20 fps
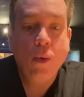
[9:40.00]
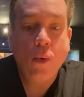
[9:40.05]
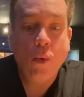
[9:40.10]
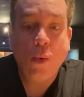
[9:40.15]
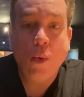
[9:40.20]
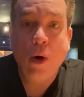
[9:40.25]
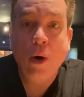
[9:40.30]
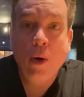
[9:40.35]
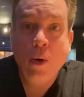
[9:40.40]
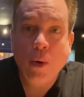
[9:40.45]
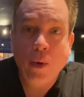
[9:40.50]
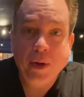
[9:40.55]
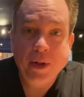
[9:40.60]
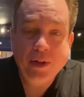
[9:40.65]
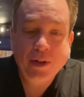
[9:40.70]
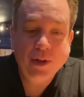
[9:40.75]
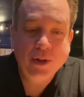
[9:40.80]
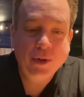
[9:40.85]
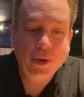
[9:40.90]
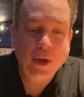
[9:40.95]
Whoa,
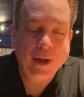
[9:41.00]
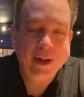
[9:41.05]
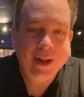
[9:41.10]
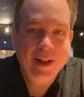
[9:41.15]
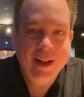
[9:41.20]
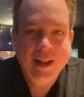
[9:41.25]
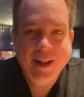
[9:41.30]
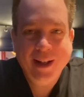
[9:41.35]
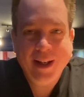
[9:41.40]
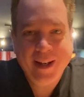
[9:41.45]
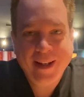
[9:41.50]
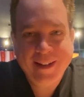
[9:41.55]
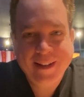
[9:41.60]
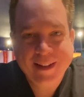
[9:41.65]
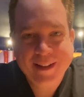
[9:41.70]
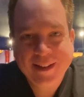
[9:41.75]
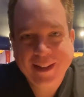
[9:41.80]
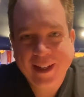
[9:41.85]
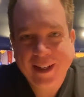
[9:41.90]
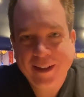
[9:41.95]
this is good. I hate
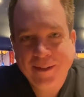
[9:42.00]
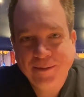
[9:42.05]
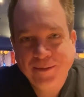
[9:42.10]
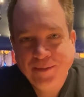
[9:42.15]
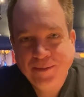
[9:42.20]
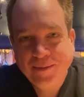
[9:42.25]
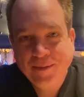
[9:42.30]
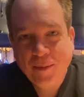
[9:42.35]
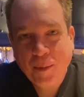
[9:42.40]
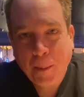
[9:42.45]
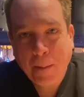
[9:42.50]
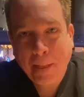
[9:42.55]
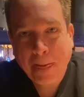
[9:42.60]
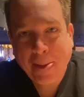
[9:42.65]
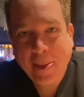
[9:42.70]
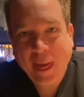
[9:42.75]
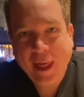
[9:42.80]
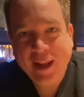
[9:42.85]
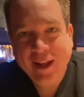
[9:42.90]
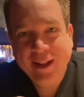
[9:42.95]
to say it.
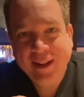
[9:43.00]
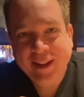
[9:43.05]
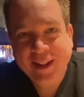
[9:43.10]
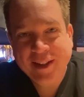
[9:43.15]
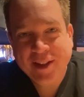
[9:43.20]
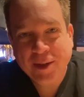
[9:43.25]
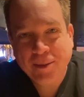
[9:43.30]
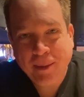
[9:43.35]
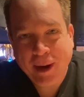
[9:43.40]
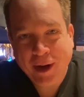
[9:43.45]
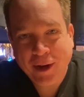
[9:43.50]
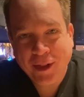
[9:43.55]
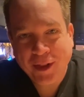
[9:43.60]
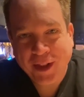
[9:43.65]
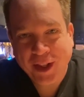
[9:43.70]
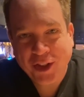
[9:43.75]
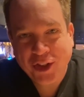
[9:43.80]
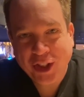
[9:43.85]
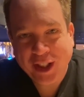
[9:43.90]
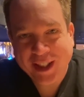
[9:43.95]
This is better than
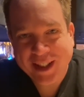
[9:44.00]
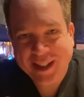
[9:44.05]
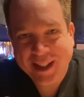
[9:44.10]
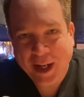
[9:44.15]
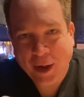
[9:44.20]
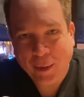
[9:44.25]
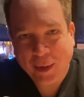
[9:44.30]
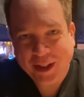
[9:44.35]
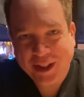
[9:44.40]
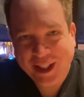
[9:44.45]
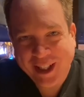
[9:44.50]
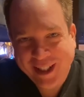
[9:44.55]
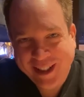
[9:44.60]
the chicken sandwich.